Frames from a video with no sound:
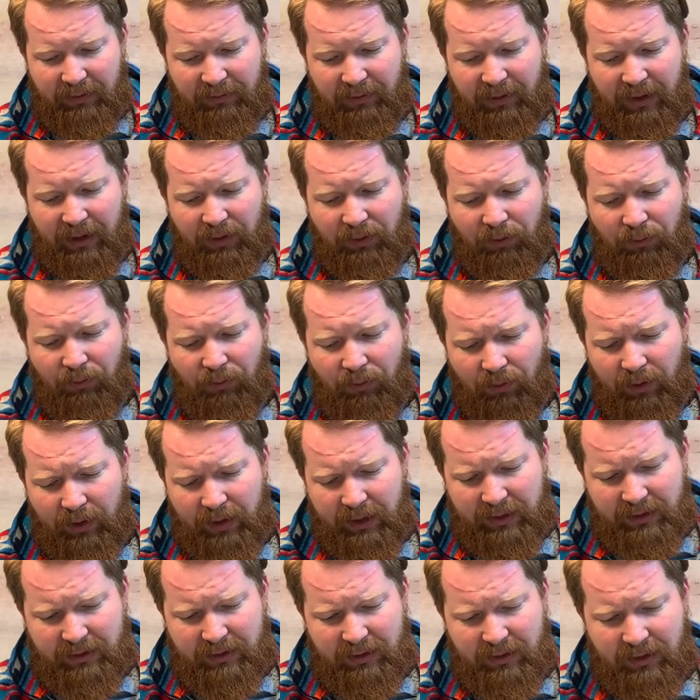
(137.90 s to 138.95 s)
final
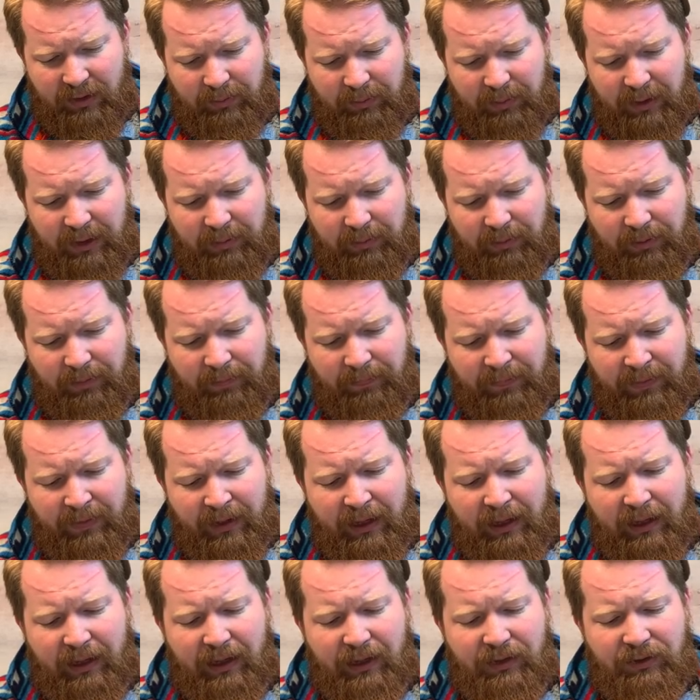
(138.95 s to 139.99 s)
warning to the people.
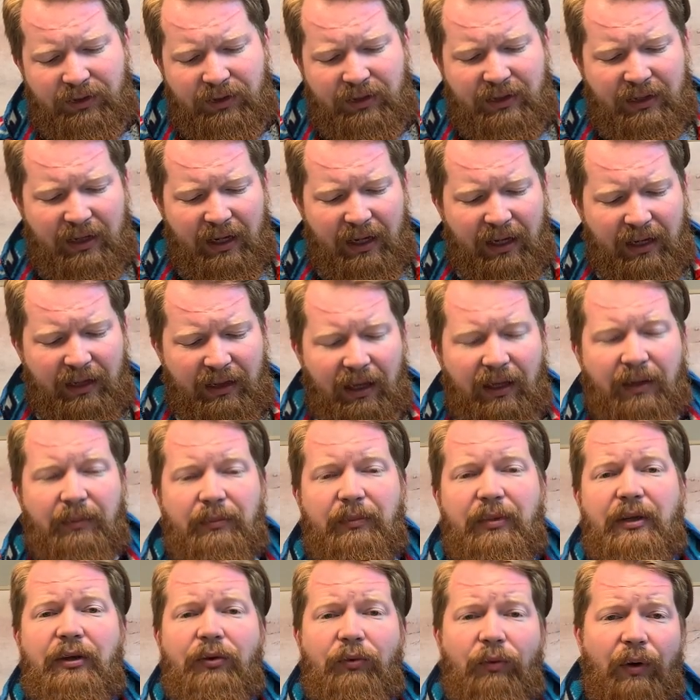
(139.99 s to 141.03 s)
And just saying, like,
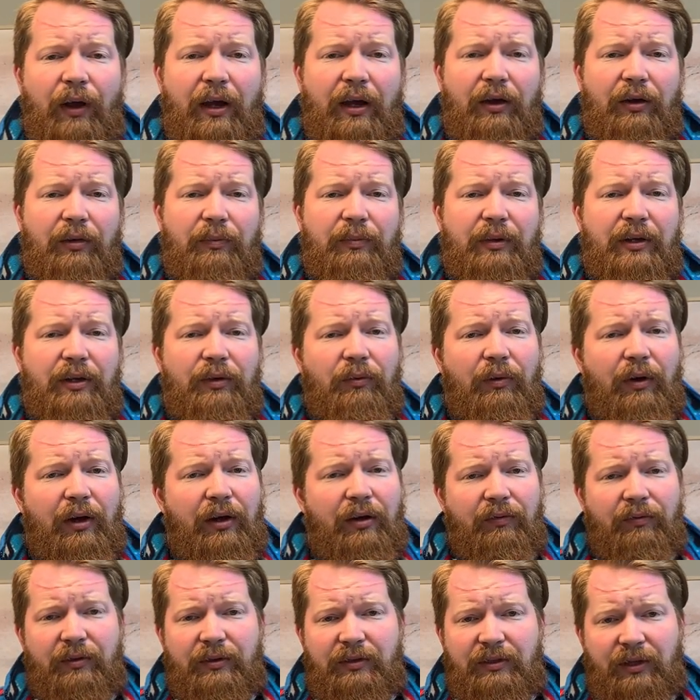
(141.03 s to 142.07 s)
be
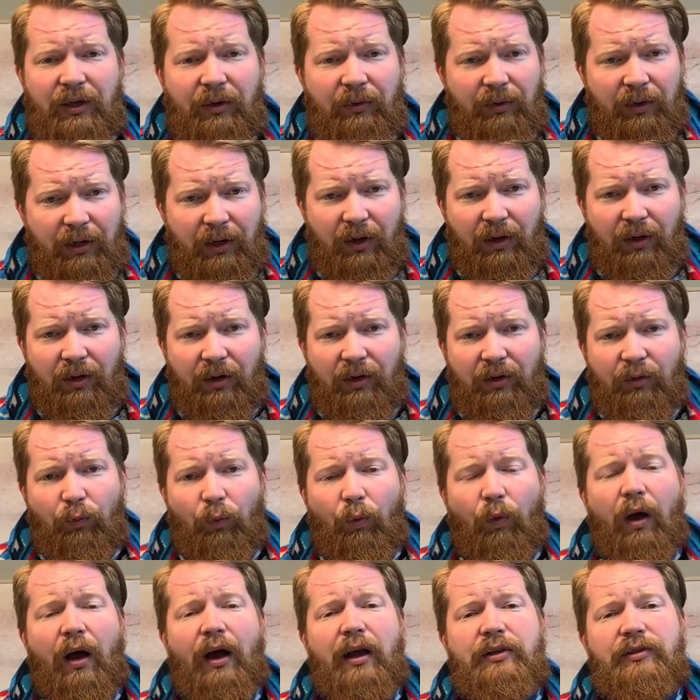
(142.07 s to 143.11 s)
aware of what's going on.
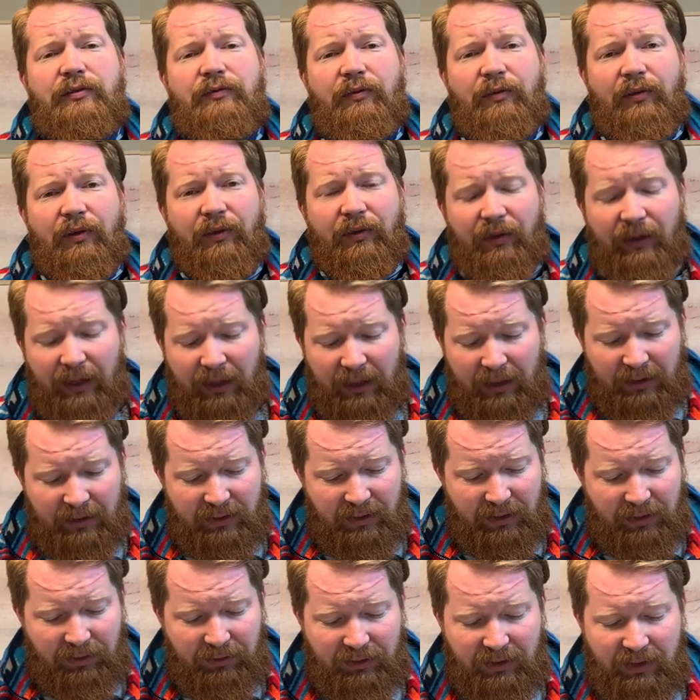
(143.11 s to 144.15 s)
Watch for the things
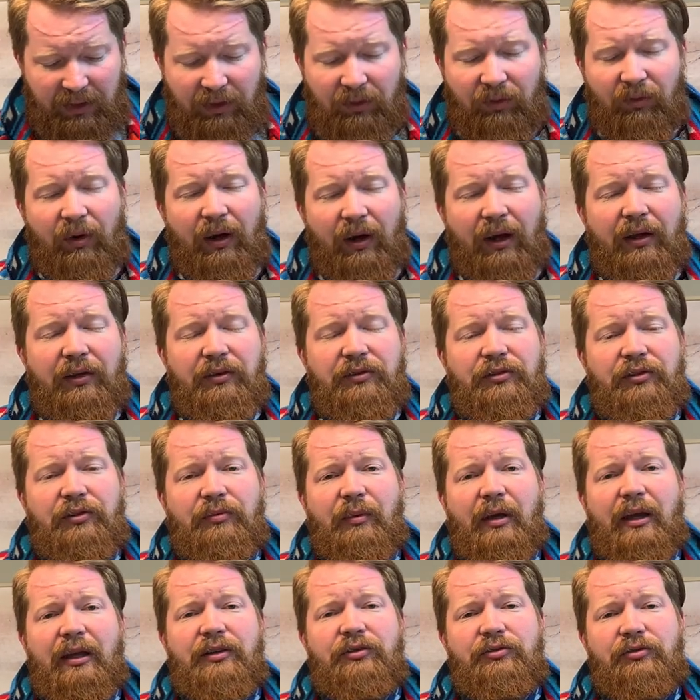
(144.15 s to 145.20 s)
that you see around you.
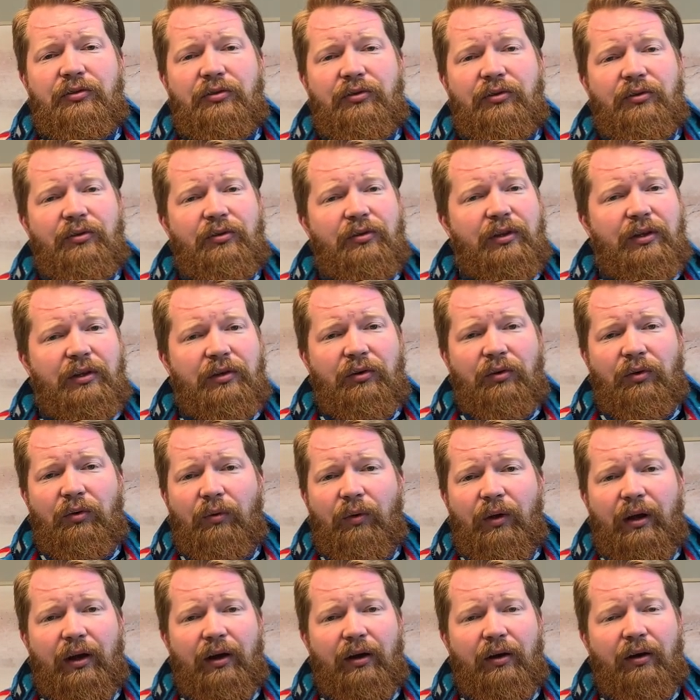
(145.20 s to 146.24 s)
Make sure that you're
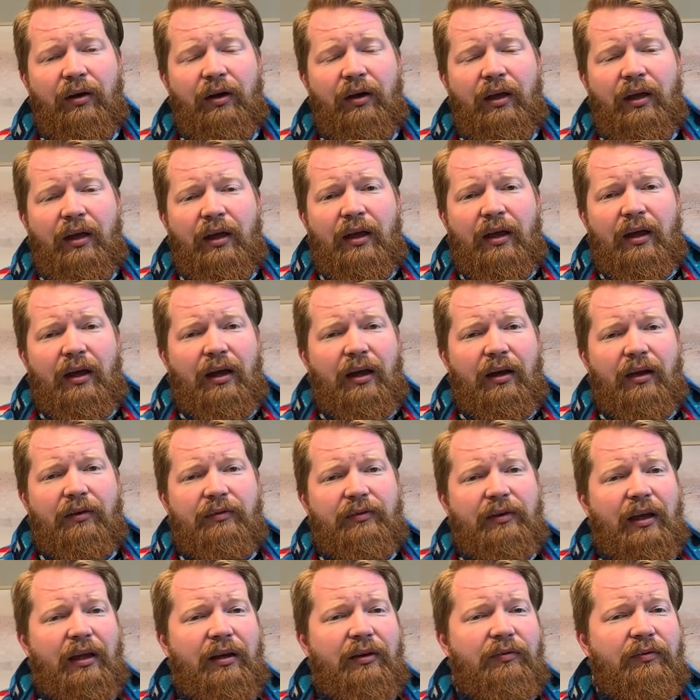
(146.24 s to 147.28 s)
aware
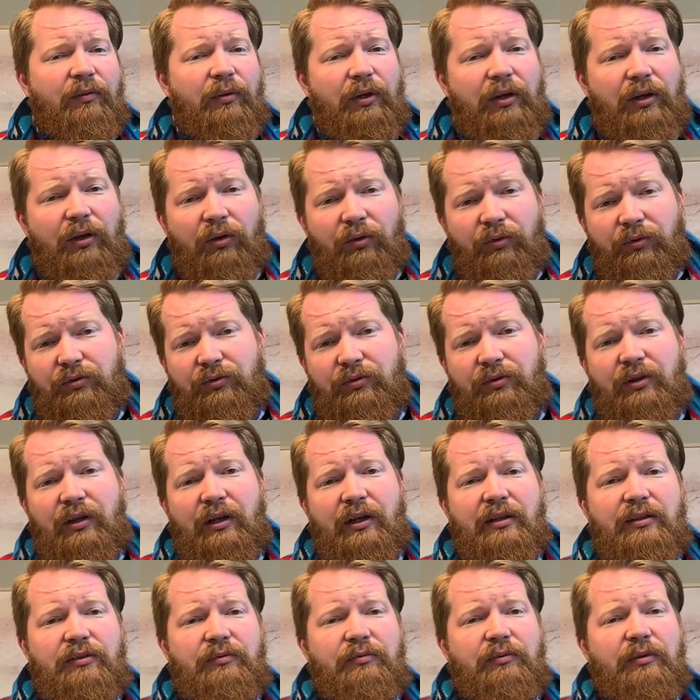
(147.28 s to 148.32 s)
of kind of what culture
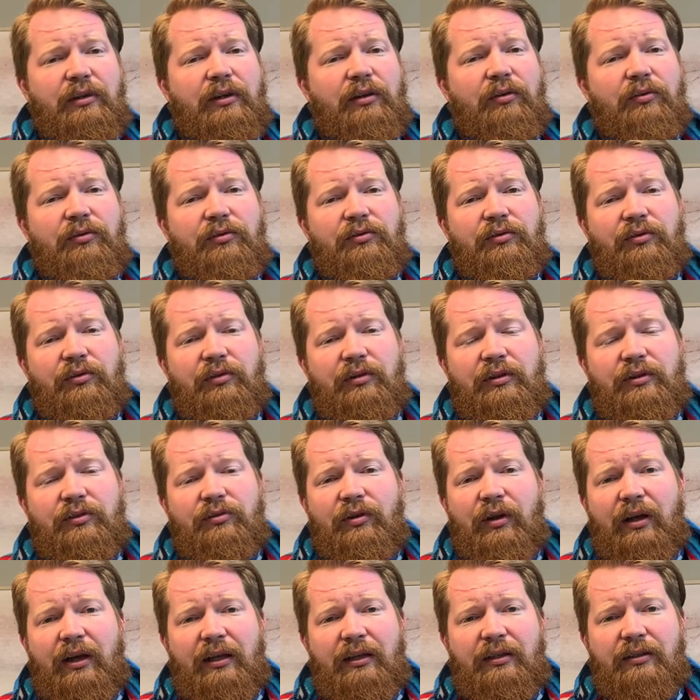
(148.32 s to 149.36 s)
does and what culture is
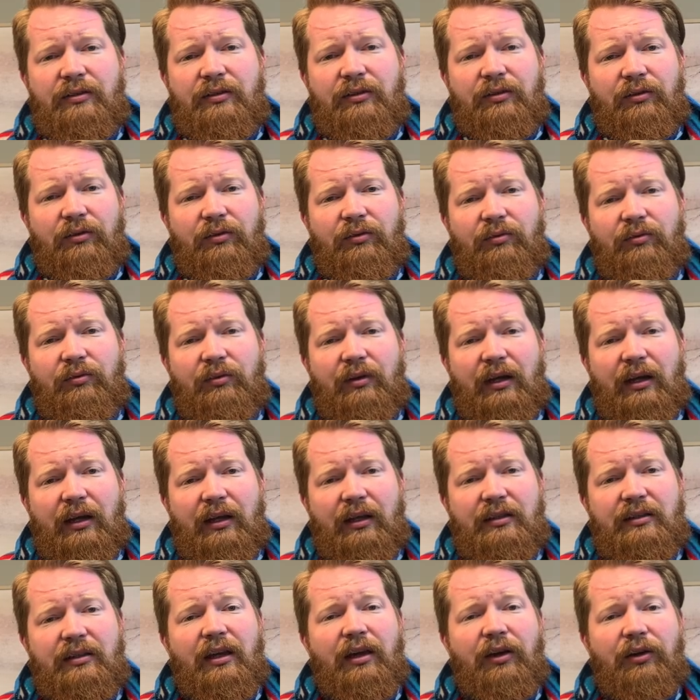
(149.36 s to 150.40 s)
trying to
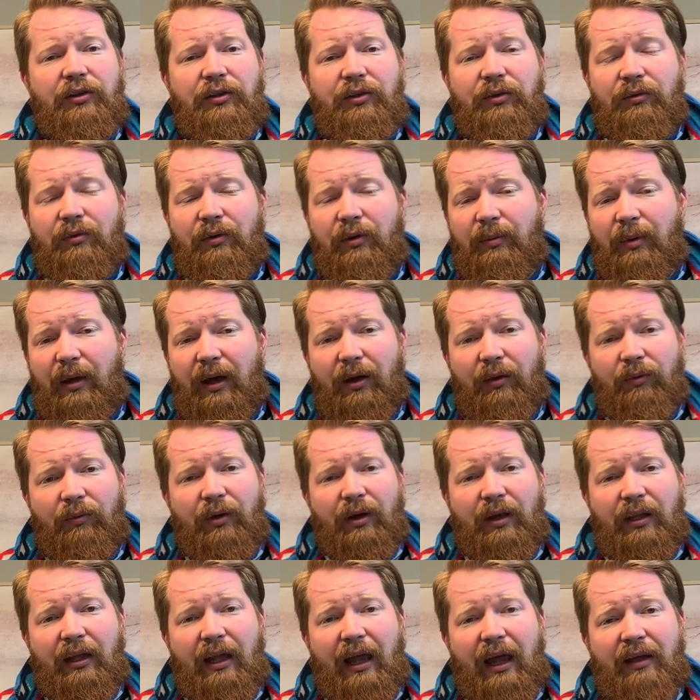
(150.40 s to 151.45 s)
tell you about
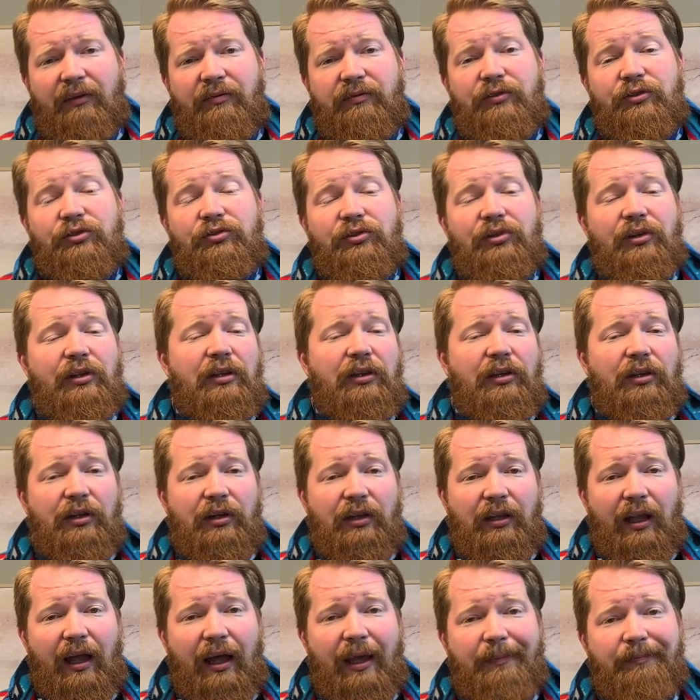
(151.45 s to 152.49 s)
what life should
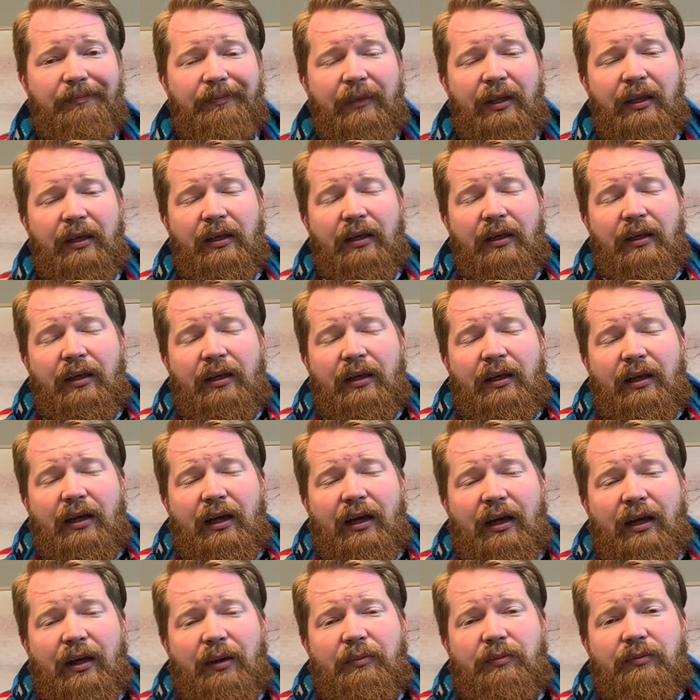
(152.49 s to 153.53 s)
look
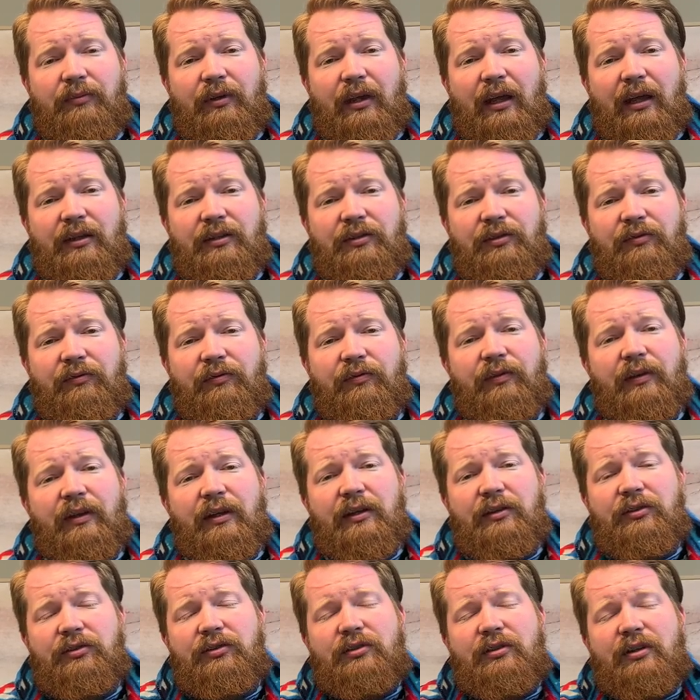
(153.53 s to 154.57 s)
like. As you
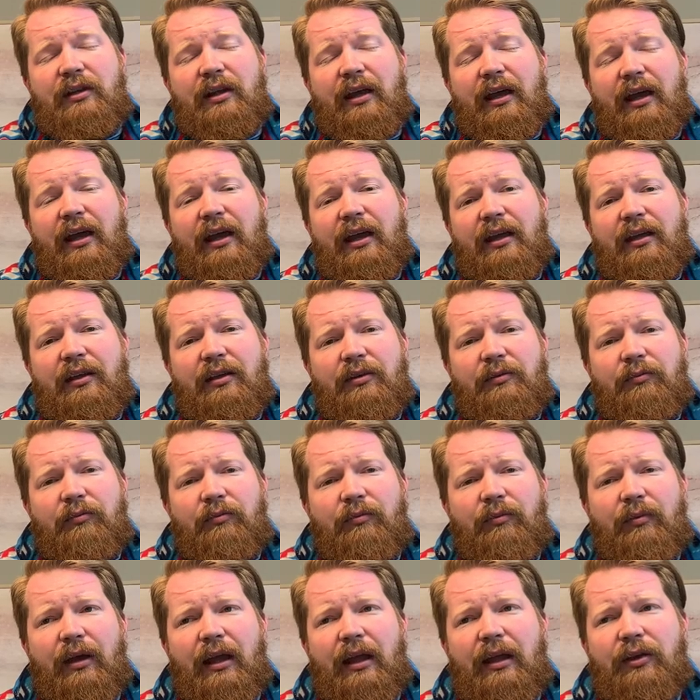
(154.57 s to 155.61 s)
finish today,
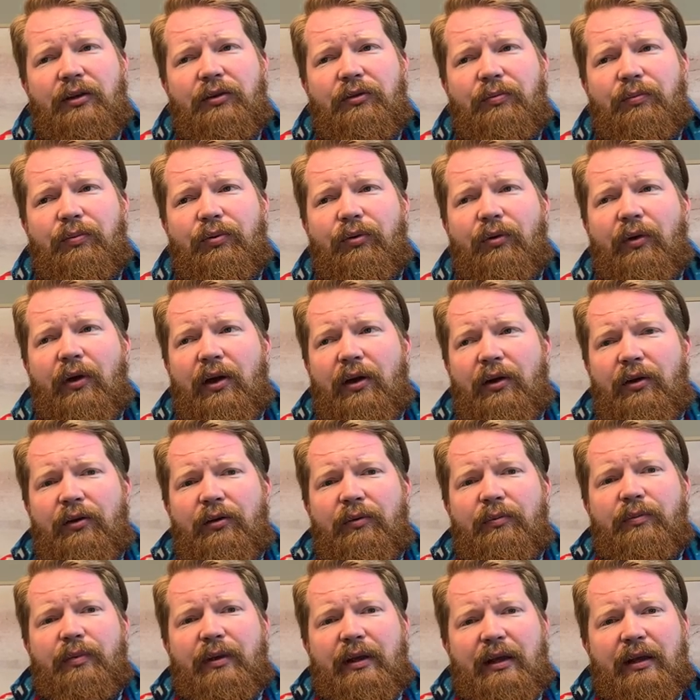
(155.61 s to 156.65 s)
may your prayer
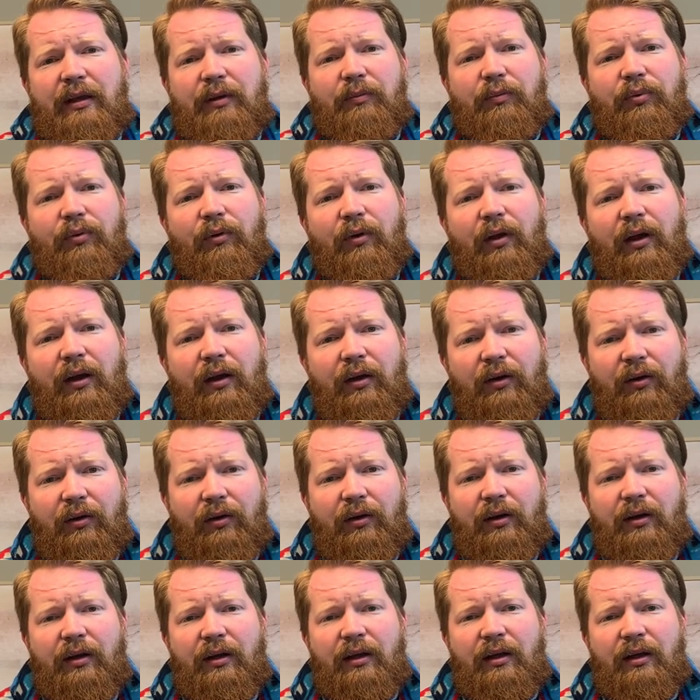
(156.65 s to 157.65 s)
be a prayer